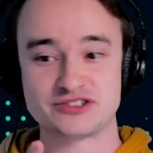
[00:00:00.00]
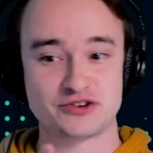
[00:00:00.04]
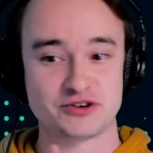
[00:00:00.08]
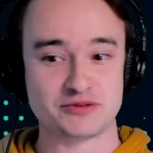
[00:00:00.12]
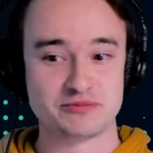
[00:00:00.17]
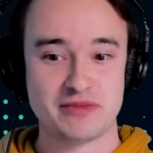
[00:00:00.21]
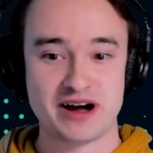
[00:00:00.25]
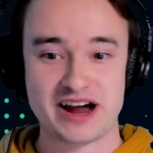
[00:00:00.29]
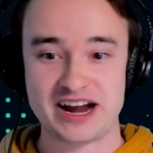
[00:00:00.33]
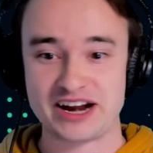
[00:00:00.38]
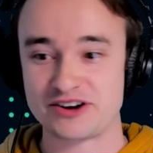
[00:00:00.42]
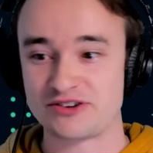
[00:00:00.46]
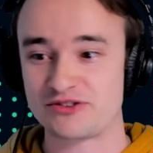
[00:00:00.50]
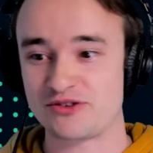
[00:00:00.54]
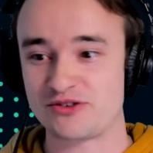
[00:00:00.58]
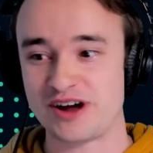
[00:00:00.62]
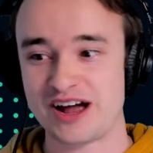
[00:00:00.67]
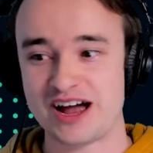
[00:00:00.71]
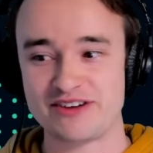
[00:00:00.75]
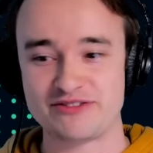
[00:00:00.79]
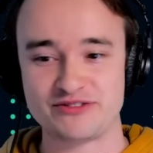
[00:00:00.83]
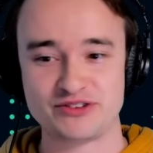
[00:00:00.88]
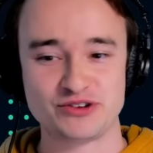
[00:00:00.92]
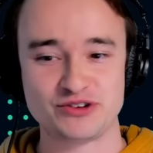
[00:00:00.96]
or in
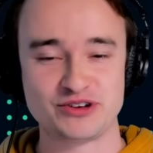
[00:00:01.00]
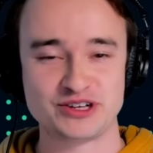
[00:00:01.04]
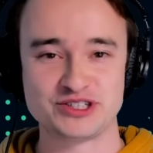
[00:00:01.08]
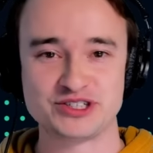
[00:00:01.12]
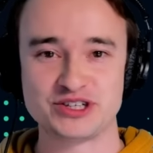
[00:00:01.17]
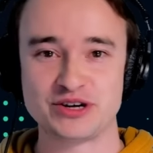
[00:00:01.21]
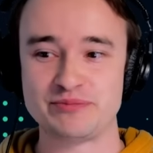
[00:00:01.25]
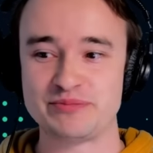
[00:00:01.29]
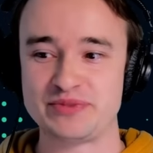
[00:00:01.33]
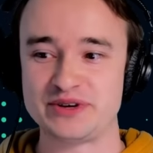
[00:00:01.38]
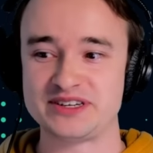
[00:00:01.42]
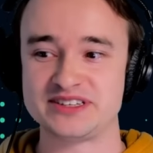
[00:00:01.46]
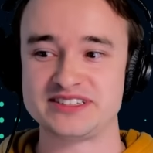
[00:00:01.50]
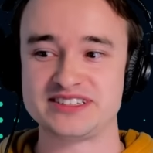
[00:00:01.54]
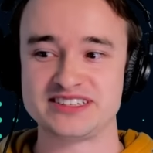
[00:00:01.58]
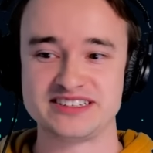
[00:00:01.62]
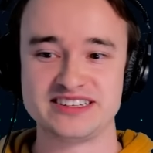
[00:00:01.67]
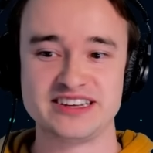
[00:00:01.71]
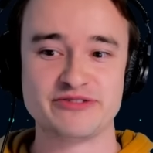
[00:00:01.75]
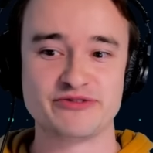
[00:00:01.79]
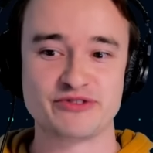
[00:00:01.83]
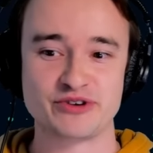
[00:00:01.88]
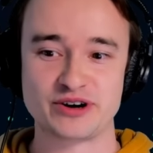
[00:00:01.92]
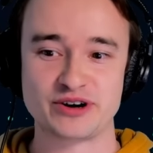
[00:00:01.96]
Minecraft, you can jump into
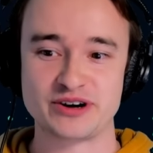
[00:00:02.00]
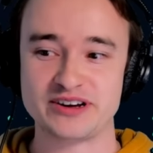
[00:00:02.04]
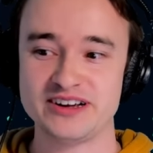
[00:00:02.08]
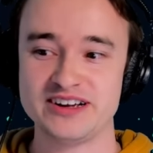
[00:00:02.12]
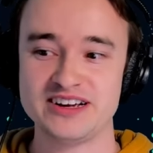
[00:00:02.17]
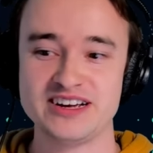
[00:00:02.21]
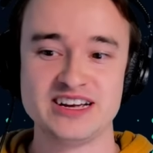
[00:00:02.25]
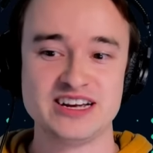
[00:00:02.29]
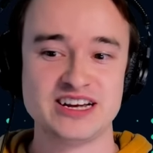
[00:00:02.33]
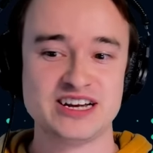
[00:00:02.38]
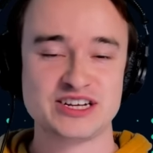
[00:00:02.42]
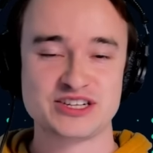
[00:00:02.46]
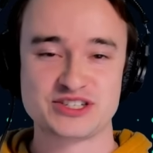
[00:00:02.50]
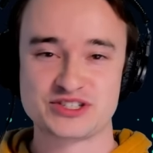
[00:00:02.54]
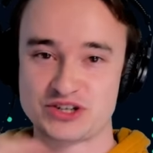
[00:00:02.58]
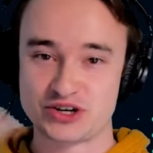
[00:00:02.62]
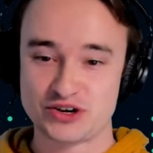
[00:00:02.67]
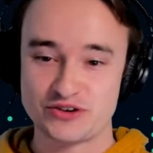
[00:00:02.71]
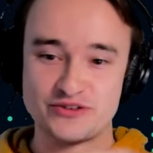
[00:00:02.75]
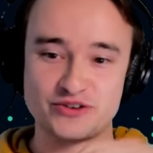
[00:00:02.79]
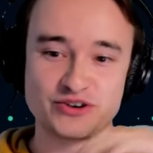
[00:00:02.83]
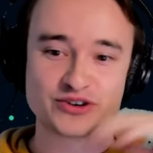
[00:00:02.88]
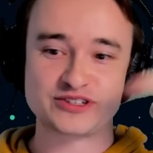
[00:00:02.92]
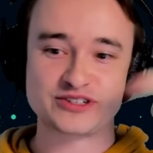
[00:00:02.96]
different
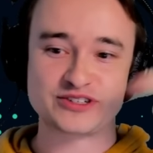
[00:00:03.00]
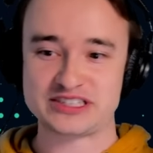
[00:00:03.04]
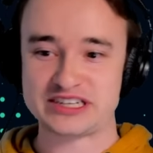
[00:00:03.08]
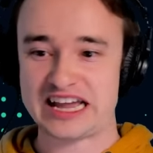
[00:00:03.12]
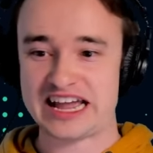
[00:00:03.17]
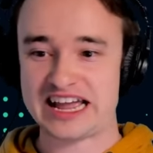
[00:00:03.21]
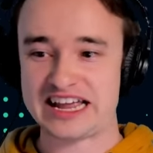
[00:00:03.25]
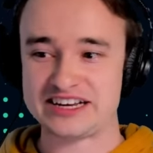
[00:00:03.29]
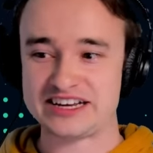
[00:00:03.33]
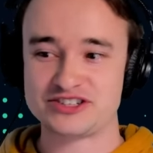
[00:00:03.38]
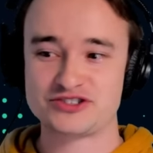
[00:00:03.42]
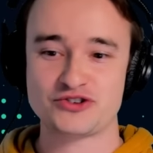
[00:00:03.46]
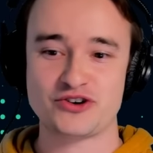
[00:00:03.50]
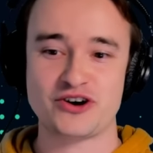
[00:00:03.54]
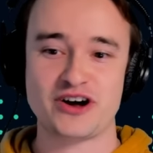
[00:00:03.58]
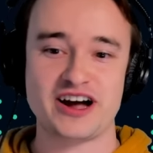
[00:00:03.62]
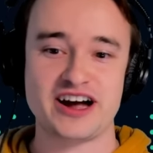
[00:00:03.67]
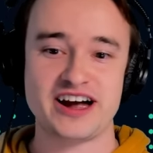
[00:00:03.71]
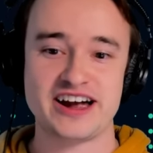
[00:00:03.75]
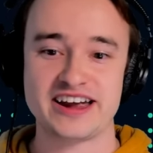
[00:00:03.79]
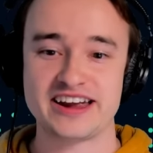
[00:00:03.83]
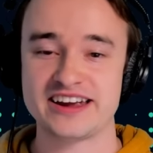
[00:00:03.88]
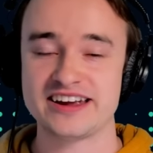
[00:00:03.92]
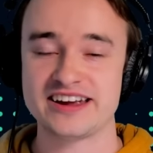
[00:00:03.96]
servers and
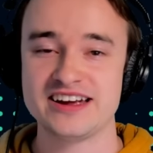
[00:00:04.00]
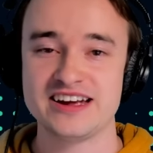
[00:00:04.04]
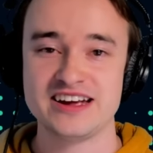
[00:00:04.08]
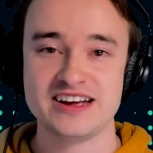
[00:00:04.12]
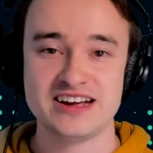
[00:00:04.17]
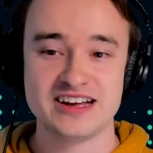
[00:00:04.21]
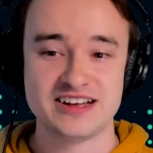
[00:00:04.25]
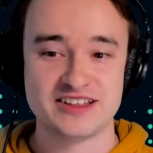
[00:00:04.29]
try